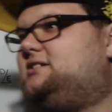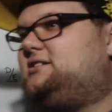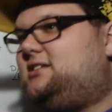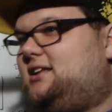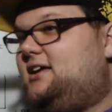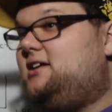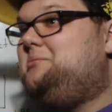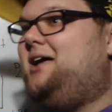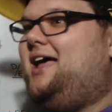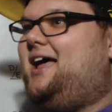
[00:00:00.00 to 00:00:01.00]

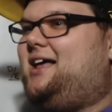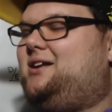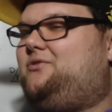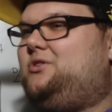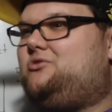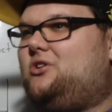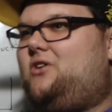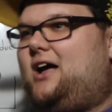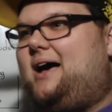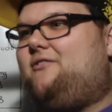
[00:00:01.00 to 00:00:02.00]
slim and if you
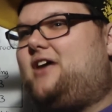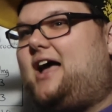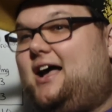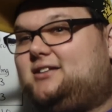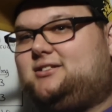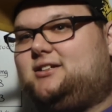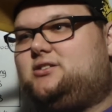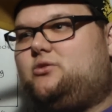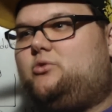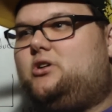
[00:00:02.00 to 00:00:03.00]
don't have access
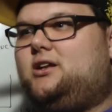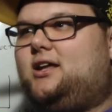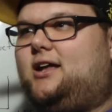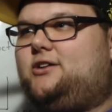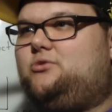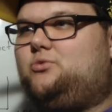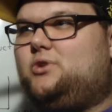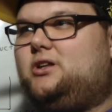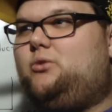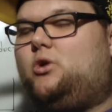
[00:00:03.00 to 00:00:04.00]
to one and you
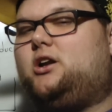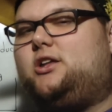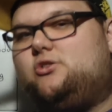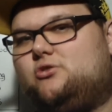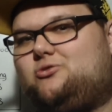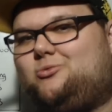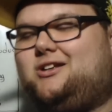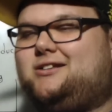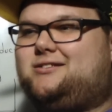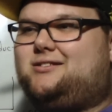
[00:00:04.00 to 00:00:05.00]
really want to use
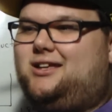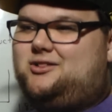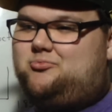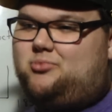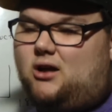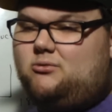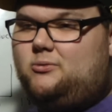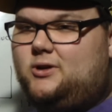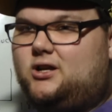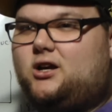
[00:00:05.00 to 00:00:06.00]
one it's it's
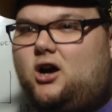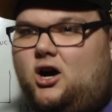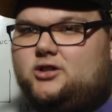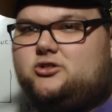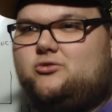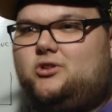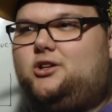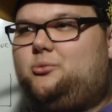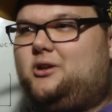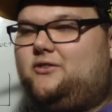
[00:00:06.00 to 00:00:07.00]
probably going to cost you a
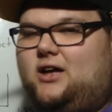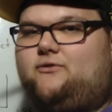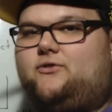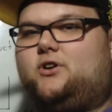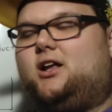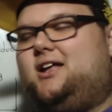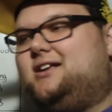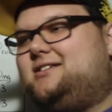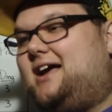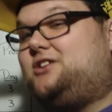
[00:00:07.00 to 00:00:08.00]
little bit of effort
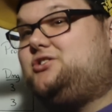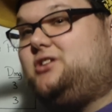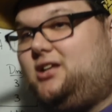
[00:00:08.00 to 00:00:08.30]
to actually